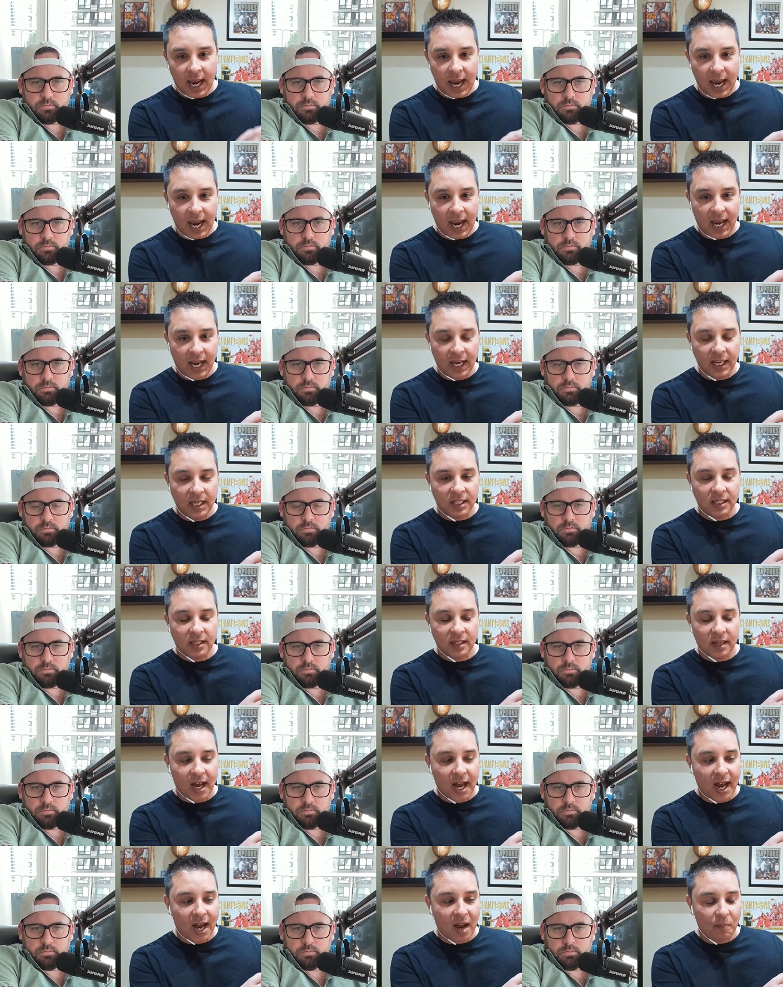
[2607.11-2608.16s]
Speaker 1: And,
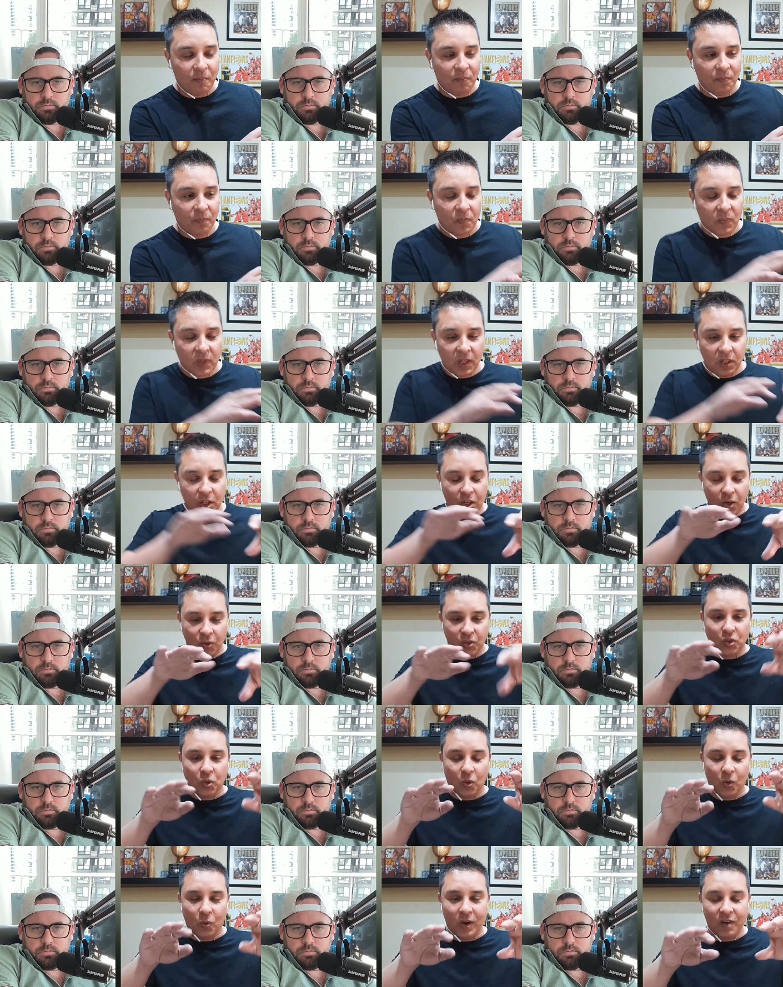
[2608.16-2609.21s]
you know,
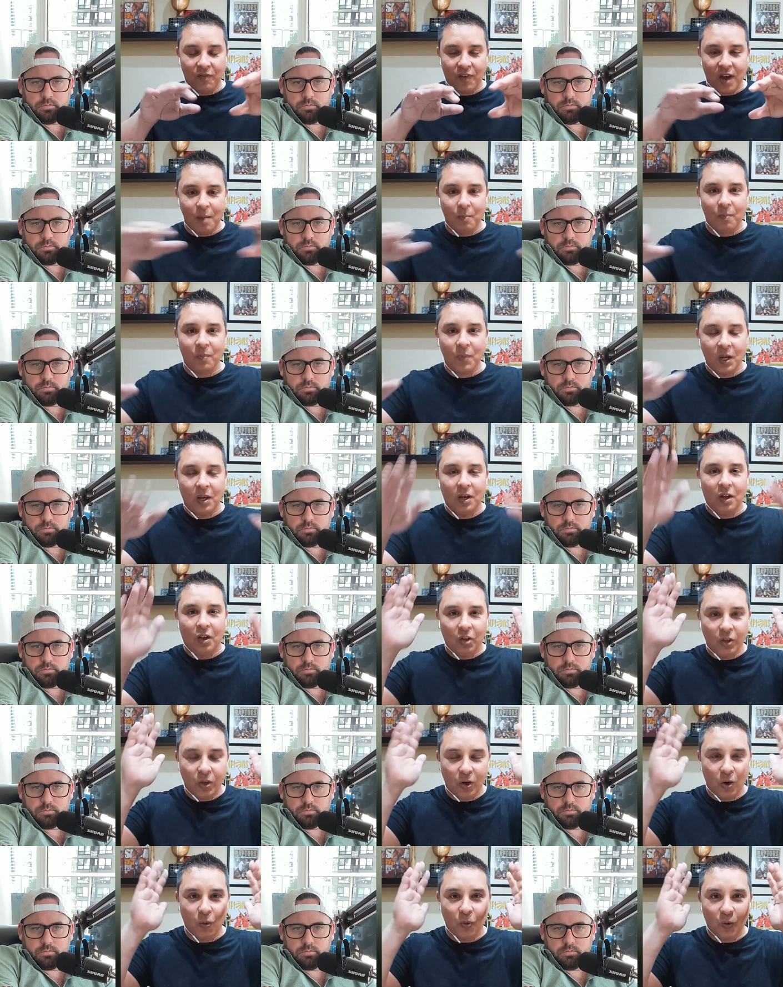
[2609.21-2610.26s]
so if I'm,
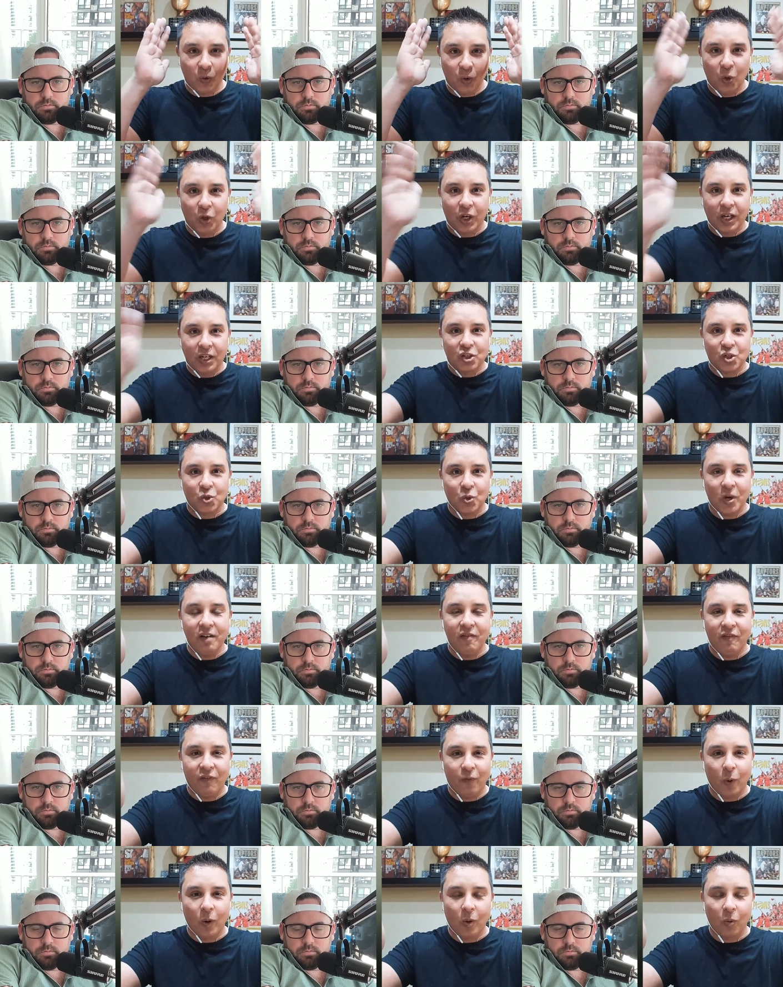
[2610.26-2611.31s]
you know, looking
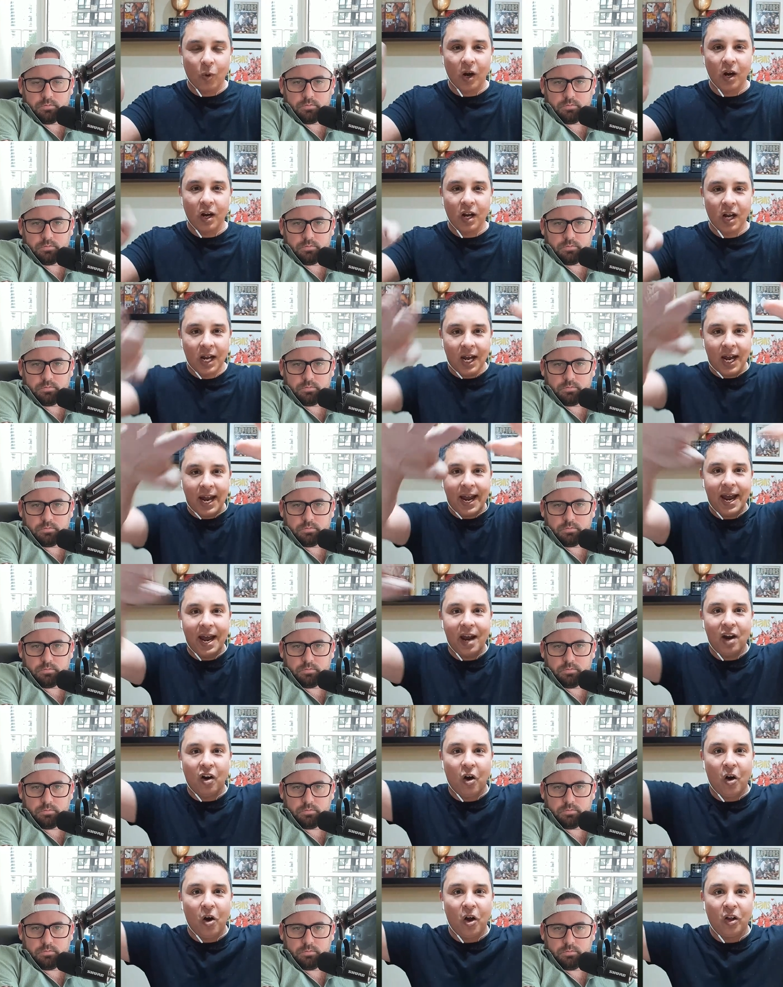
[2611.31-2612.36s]
straight forward, I
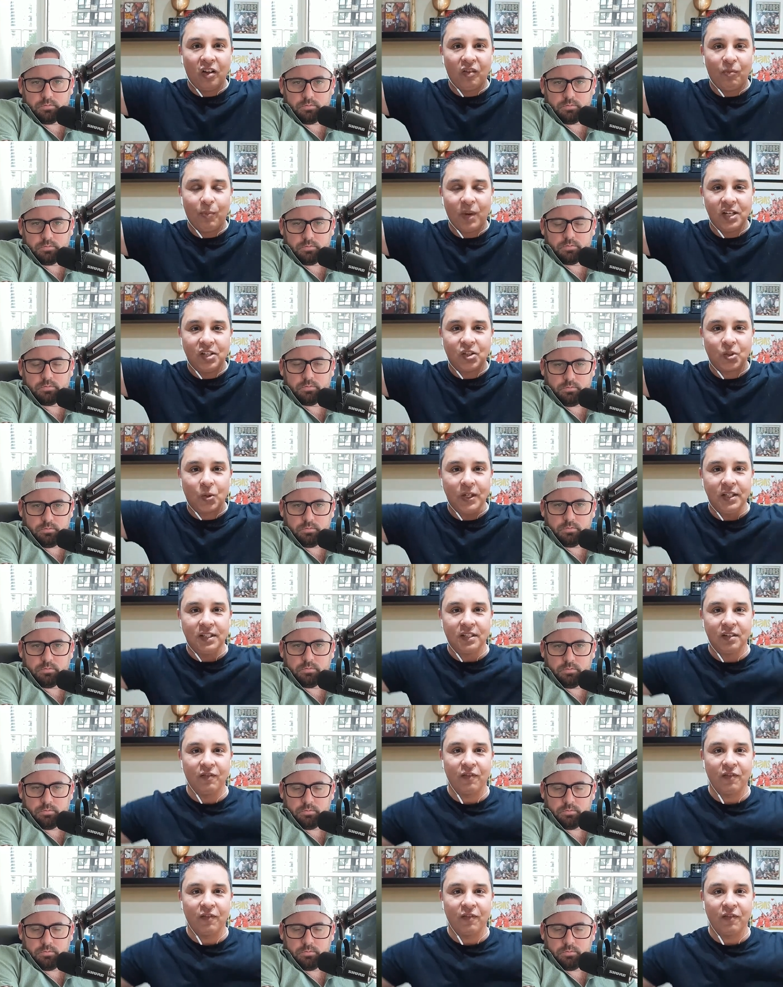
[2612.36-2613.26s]
had all of my screens